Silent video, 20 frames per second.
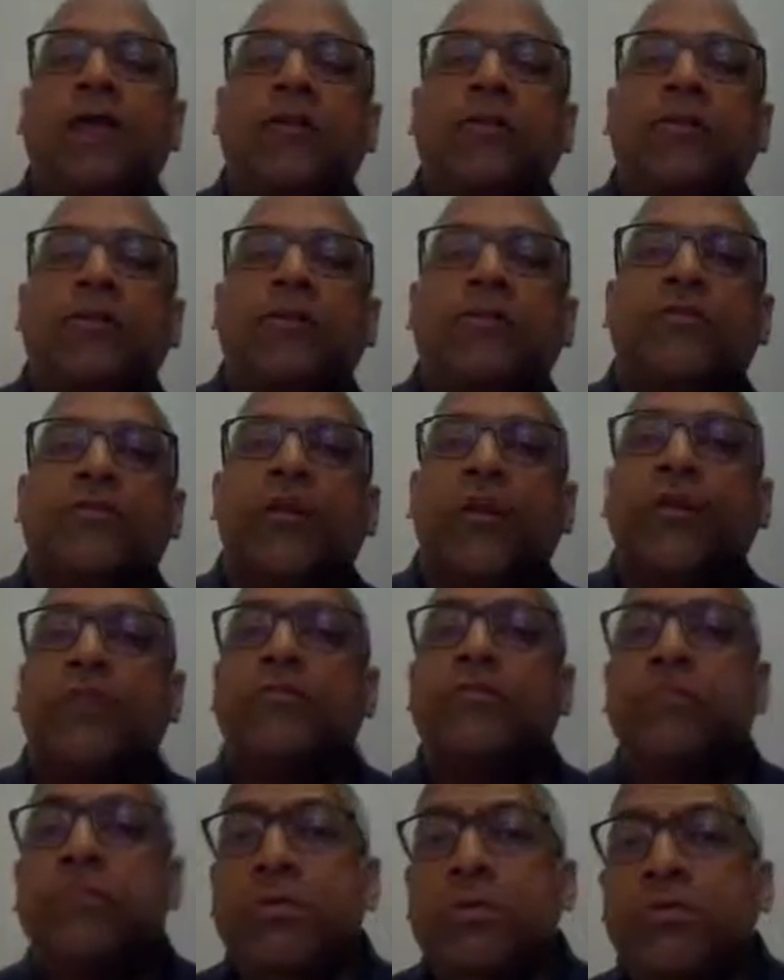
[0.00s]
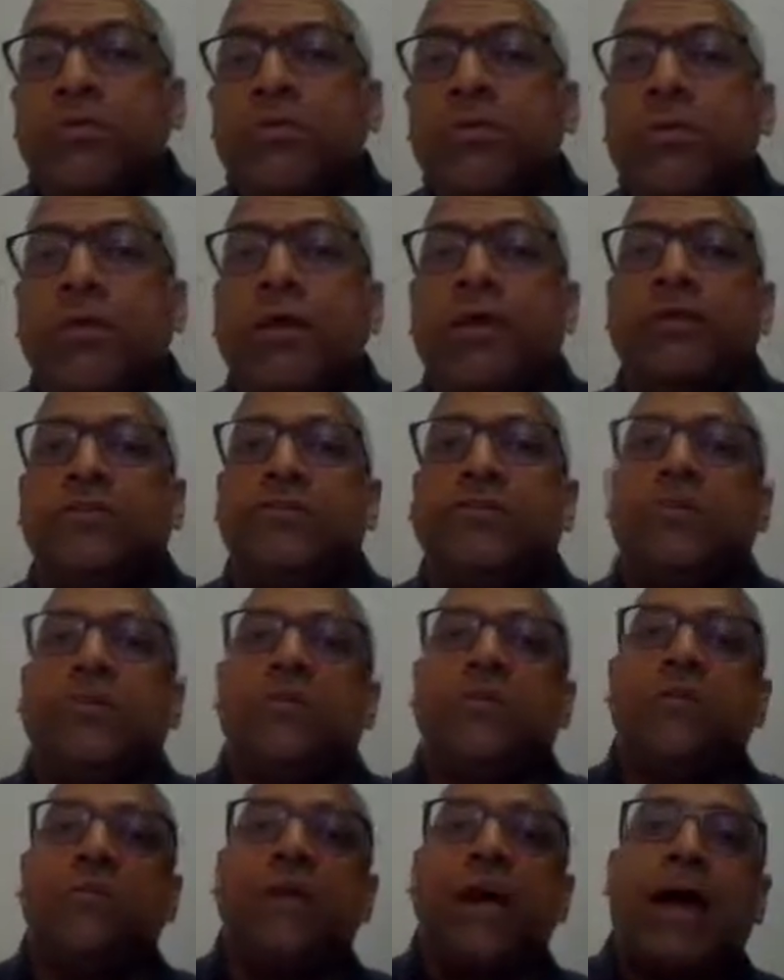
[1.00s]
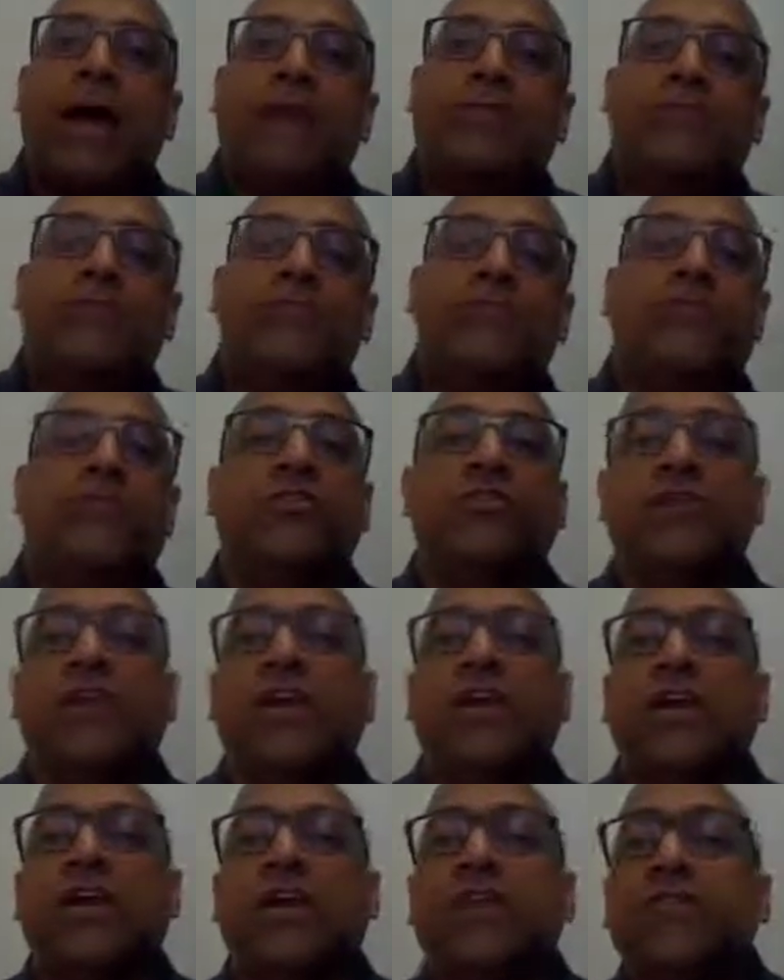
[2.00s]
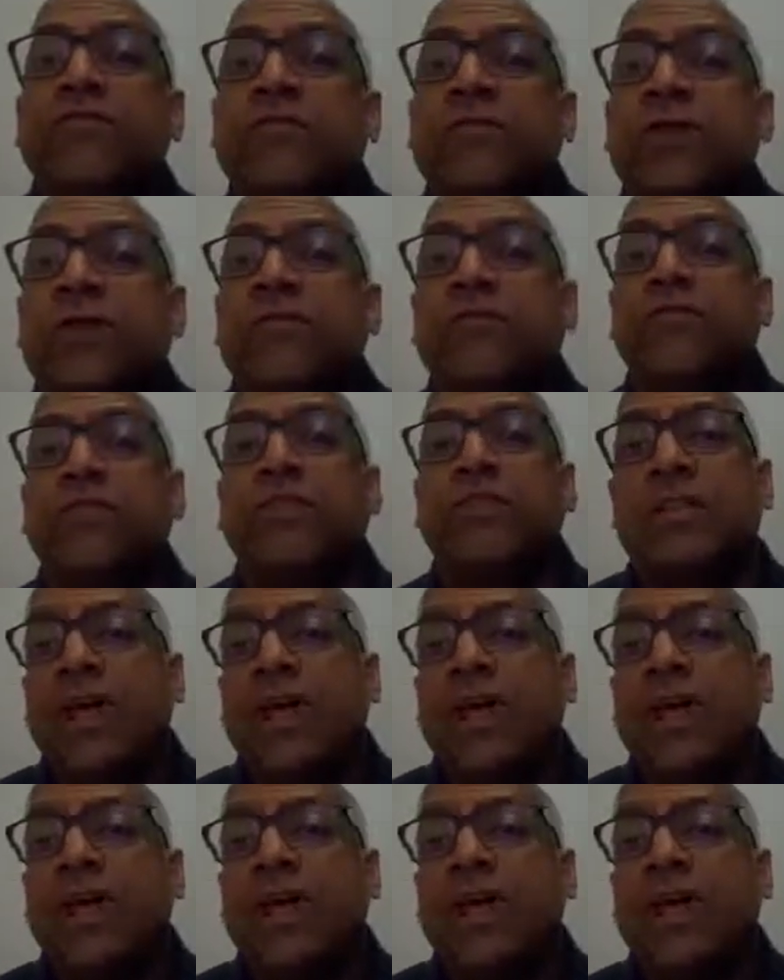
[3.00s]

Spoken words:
there's all this movement and then the boundaries start to get confused,